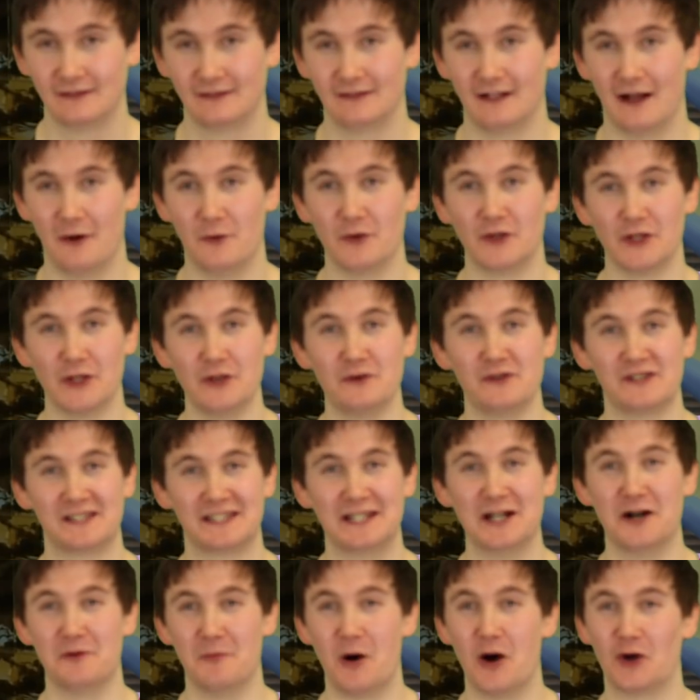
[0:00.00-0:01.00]
I wonder who's
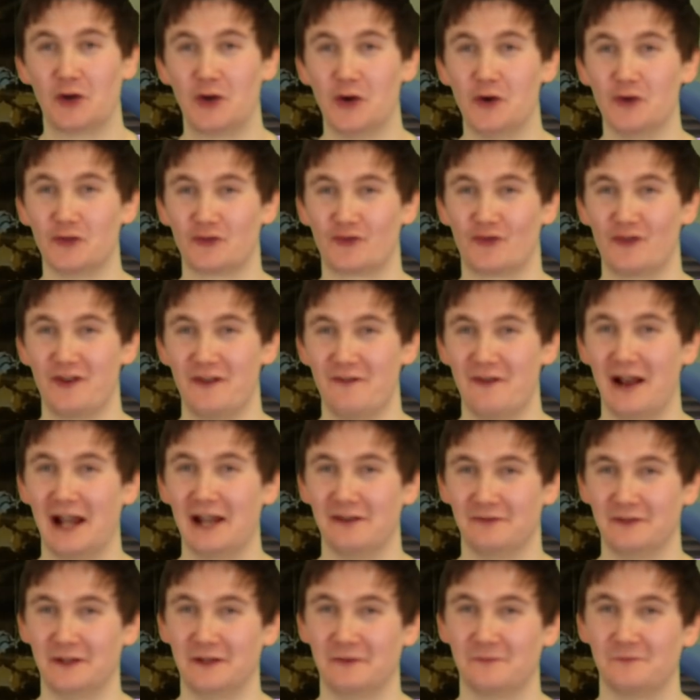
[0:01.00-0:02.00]
still more culturally
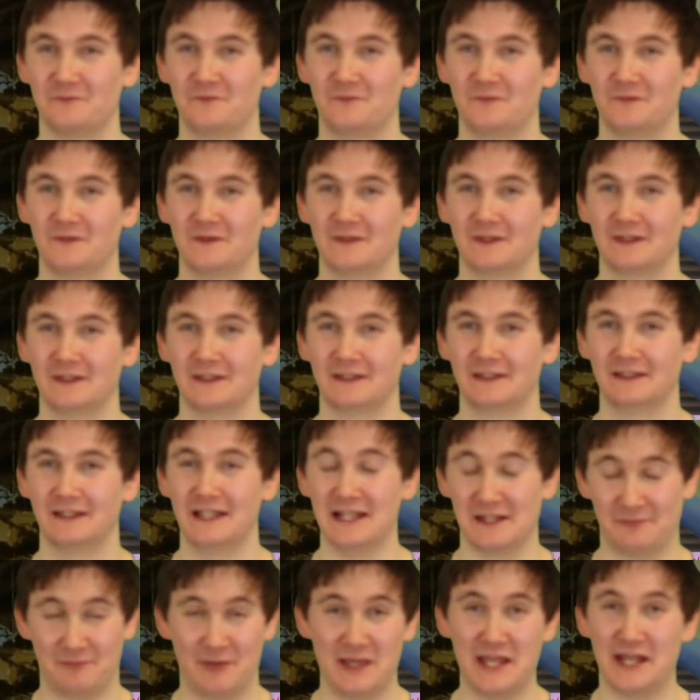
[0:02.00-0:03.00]
relevant.
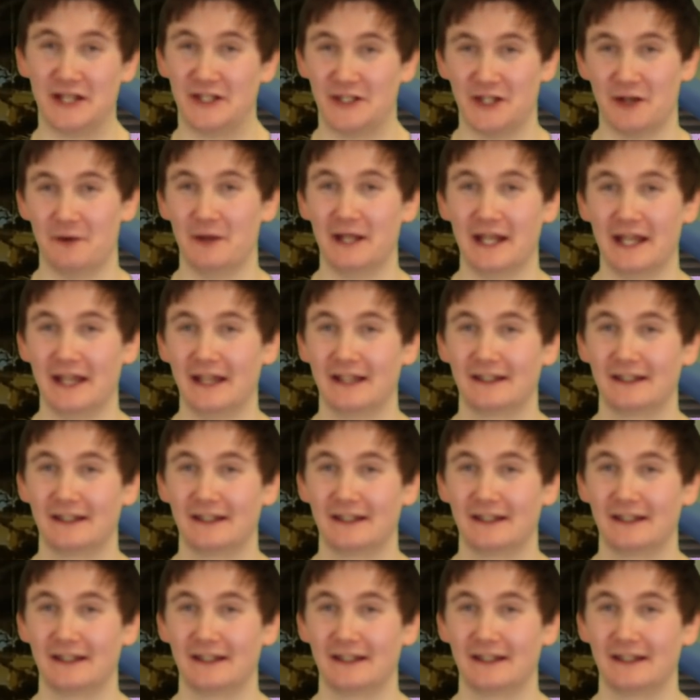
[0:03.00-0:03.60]
It's Pikachu, innit?